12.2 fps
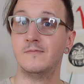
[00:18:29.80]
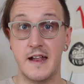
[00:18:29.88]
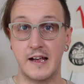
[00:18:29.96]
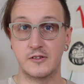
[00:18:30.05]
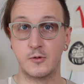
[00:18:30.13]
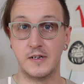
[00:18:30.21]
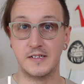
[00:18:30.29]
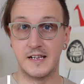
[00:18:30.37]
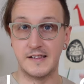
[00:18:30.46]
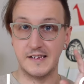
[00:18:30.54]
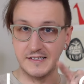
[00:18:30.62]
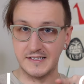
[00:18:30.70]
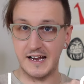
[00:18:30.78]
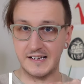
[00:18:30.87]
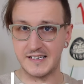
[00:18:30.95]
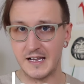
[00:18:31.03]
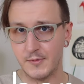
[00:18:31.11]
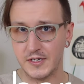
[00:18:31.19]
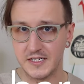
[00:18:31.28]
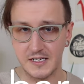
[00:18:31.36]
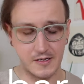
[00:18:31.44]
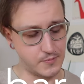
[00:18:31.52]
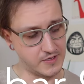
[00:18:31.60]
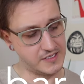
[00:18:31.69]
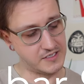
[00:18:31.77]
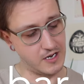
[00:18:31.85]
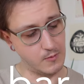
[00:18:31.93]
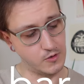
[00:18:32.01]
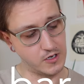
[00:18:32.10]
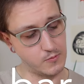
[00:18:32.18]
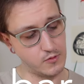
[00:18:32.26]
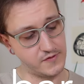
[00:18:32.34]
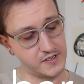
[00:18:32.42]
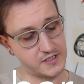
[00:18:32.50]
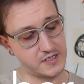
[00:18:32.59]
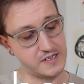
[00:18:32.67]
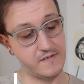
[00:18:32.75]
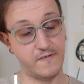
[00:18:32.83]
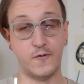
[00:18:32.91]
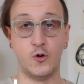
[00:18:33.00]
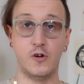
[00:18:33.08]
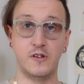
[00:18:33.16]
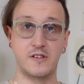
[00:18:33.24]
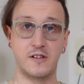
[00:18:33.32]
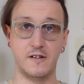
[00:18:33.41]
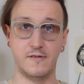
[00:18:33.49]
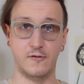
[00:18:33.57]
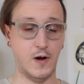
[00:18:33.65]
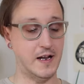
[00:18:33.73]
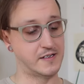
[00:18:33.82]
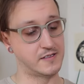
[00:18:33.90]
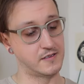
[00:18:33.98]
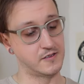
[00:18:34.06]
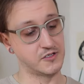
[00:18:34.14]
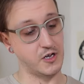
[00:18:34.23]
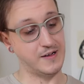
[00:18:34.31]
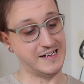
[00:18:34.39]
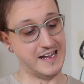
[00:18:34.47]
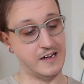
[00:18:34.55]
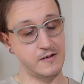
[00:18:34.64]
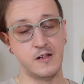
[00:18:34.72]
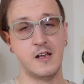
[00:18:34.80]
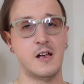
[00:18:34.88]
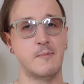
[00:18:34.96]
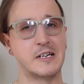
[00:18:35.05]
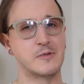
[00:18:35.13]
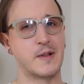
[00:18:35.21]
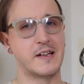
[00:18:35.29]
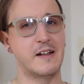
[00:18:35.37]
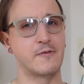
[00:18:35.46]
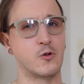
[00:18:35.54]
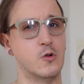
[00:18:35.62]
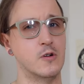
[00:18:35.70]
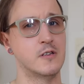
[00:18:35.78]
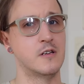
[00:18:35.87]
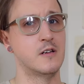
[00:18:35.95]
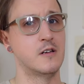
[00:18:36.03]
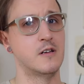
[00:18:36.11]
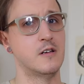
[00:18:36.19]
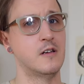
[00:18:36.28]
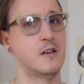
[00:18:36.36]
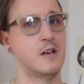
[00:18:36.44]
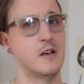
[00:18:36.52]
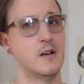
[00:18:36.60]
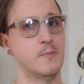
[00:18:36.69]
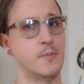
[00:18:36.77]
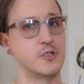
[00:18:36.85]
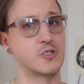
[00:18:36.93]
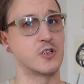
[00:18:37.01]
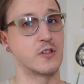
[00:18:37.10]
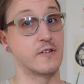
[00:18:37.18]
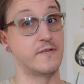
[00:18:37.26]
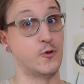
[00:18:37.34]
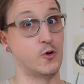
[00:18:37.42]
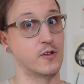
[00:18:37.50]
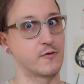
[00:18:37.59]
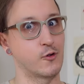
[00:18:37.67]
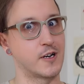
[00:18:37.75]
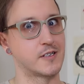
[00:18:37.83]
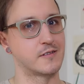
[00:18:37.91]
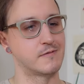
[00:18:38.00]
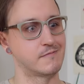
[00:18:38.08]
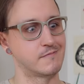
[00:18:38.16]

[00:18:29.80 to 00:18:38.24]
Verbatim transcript: Next, we're going to take the exact same idea, but this time we're going to move it to the fourth fret. So again, imagine playing an F chord, but just on the fourth fret.